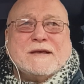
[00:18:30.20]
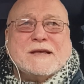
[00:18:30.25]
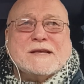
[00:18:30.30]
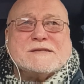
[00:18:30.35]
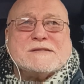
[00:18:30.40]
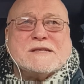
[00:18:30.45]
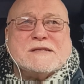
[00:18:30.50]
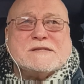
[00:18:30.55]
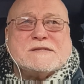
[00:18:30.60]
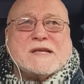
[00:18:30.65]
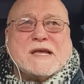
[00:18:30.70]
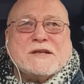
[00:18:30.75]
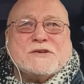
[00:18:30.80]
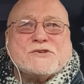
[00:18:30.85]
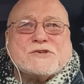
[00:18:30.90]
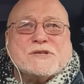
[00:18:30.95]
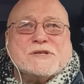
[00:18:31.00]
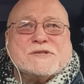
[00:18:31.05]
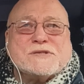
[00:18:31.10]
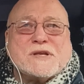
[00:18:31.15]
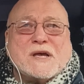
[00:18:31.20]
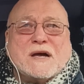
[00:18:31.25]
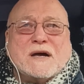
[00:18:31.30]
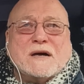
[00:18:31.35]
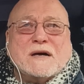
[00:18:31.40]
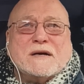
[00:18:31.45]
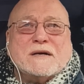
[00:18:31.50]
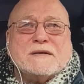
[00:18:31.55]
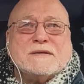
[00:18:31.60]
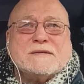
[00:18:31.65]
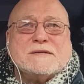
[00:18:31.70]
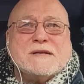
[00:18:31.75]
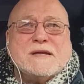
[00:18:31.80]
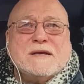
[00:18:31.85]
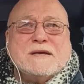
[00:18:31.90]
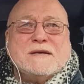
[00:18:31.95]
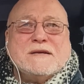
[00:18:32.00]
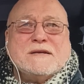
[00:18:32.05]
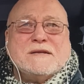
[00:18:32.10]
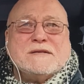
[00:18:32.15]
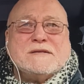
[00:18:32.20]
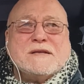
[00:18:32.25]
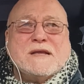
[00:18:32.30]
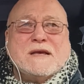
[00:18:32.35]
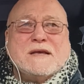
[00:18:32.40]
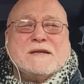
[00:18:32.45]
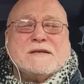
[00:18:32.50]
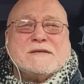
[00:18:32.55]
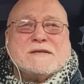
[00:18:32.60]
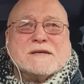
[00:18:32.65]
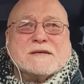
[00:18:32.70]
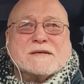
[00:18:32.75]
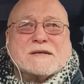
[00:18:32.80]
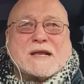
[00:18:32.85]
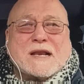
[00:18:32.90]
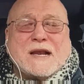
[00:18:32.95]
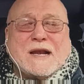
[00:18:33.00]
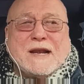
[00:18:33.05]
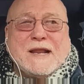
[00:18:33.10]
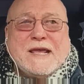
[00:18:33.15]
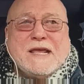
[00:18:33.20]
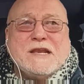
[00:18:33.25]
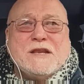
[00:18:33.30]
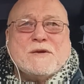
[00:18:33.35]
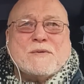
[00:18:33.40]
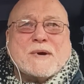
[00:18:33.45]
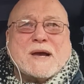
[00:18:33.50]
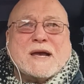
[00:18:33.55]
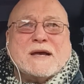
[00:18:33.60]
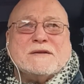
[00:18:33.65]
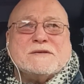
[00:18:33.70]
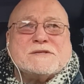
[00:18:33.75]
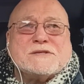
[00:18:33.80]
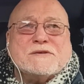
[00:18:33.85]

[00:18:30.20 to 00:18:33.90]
his intentions are to clean you out,